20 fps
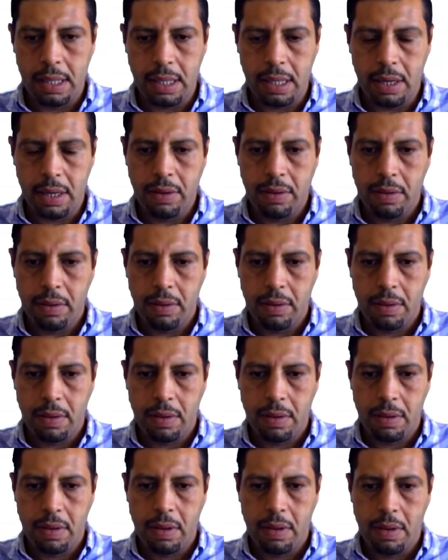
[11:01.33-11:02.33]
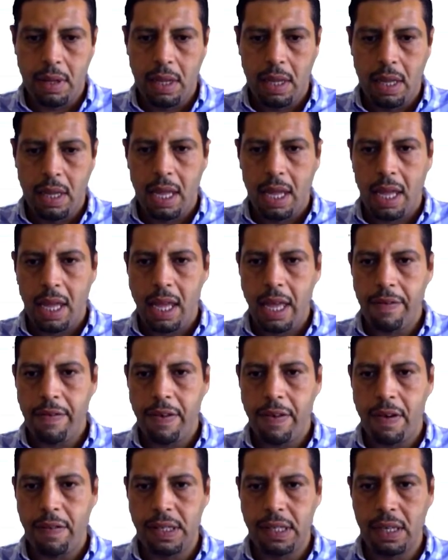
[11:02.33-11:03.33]
0,
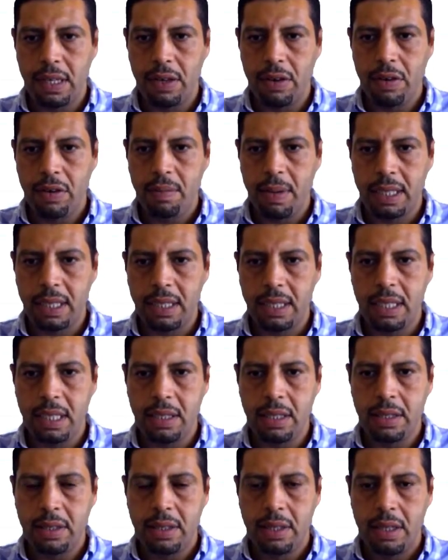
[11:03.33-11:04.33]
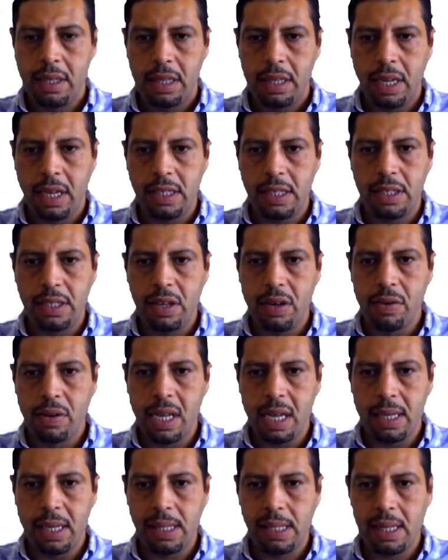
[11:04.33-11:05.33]
f of 0, but here there is no
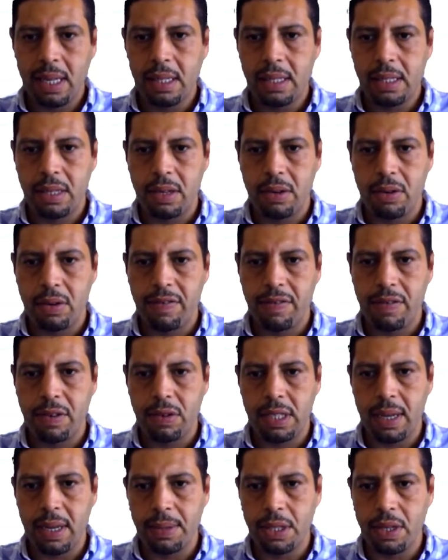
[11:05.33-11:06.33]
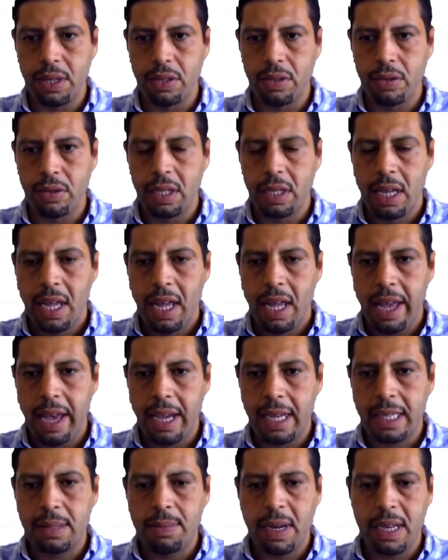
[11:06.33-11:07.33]
constant, so if you substitute
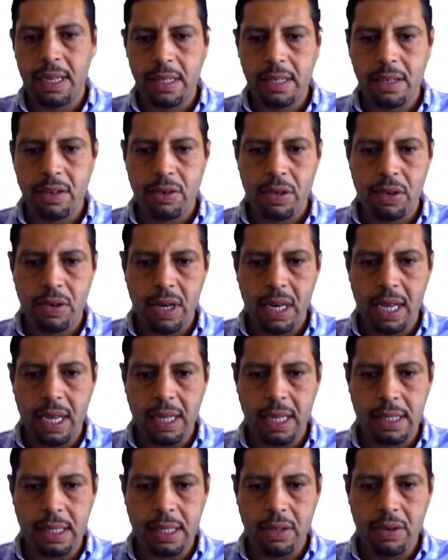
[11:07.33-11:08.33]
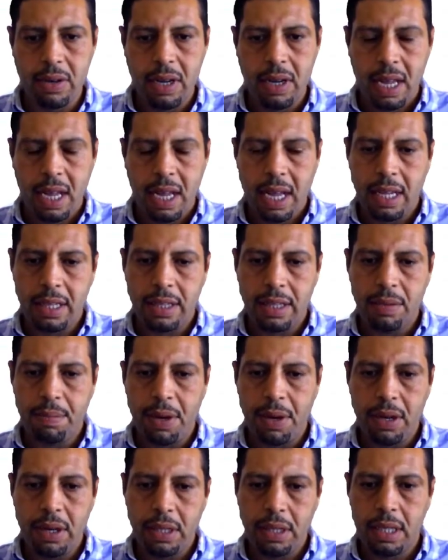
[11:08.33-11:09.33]
x by 0, you will get 0, and the
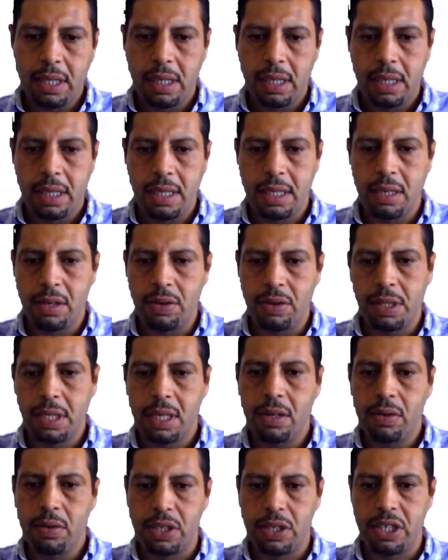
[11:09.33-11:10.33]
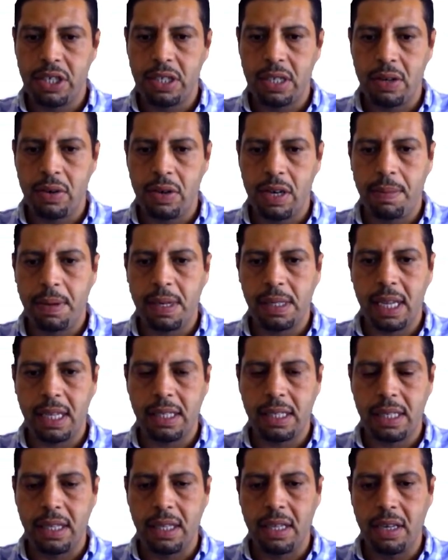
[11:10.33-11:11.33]
point 0, 0, which
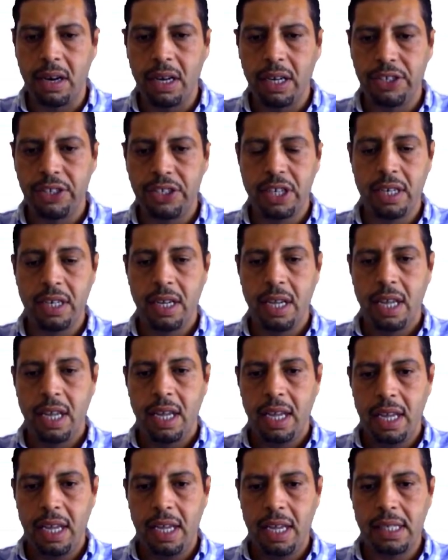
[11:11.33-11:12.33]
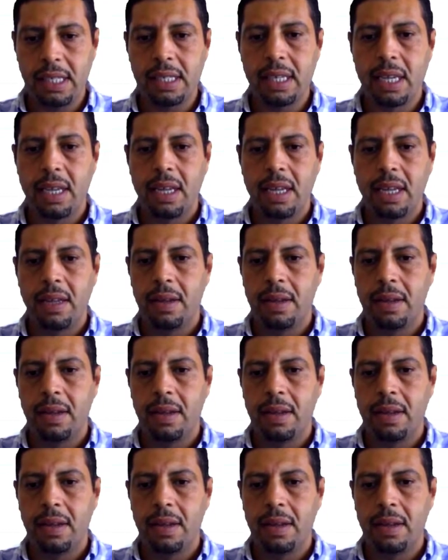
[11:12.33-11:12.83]
represents the origin, is